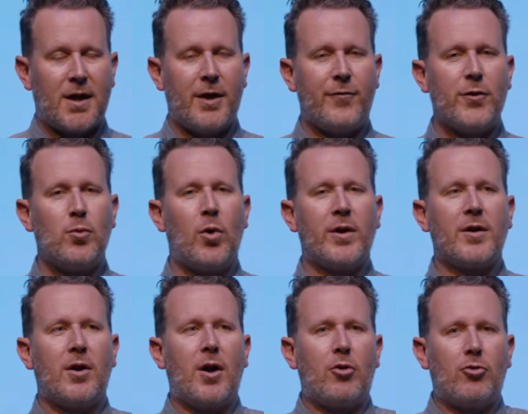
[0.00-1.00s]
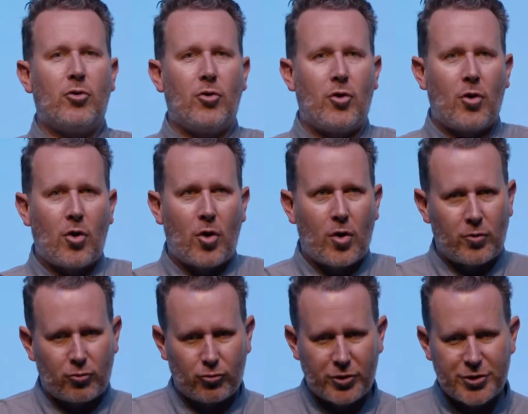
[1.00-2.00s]
If you want to
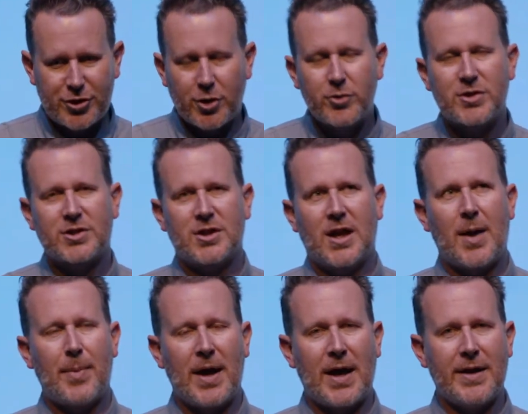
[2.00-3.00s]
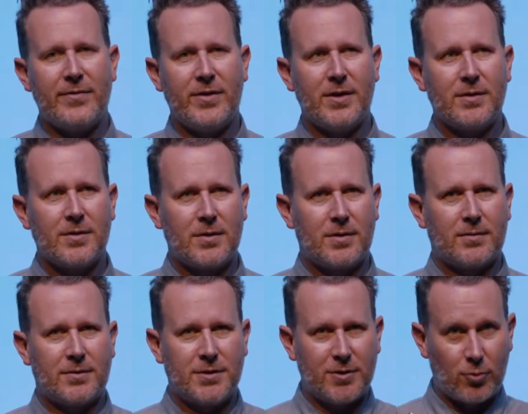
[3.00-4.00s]
reduce a behaviour,
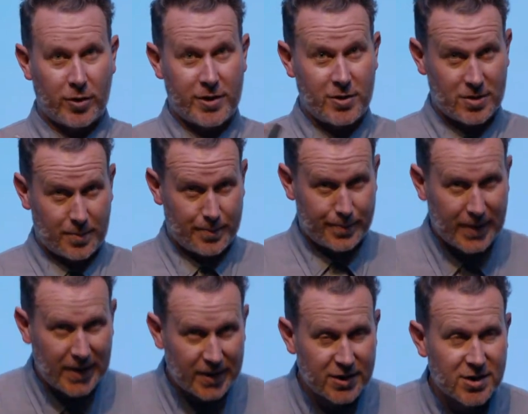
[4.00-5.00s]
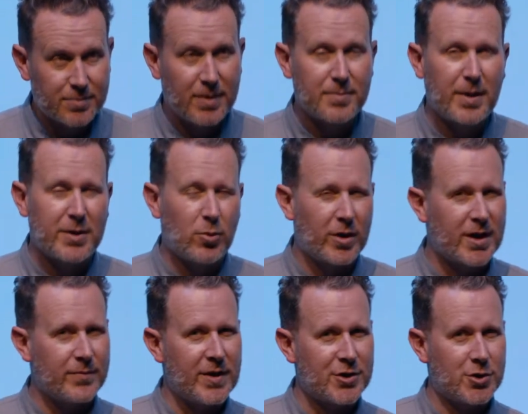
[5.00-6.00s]
you want to use a punishment, but you want to
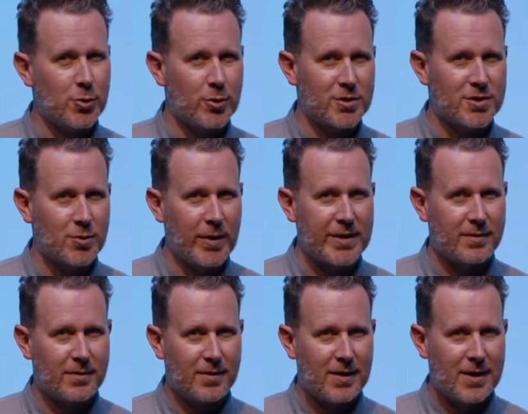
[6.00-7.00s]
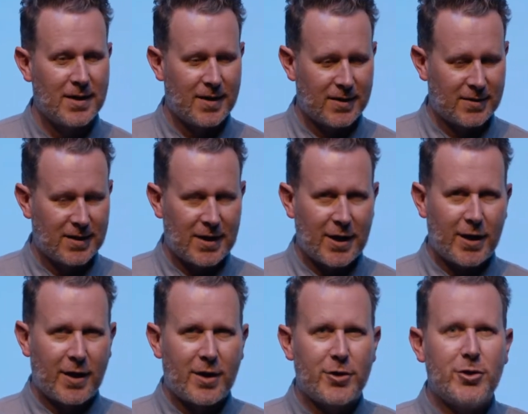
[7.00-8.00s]
keep that short and sweet.
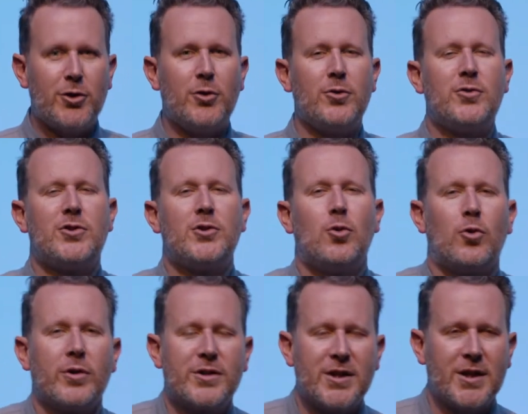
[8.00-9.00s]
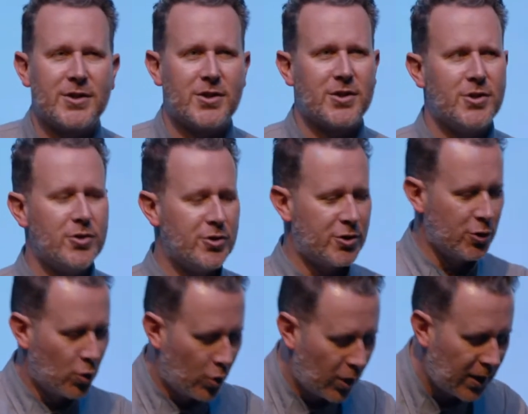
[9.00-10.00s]
Use your attention,
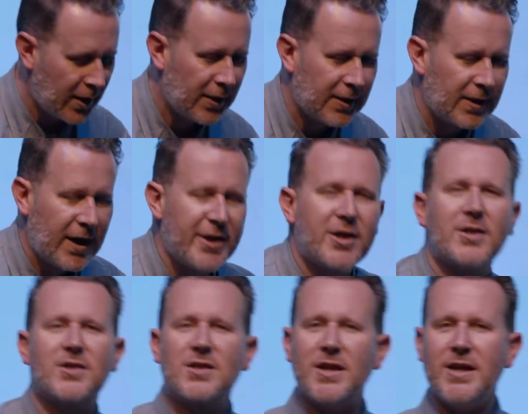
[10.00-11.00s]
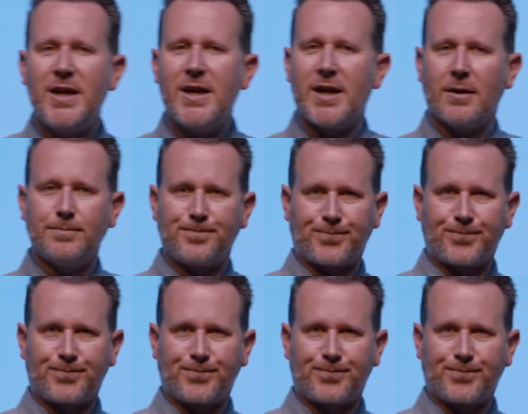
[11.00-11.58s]
and you can see here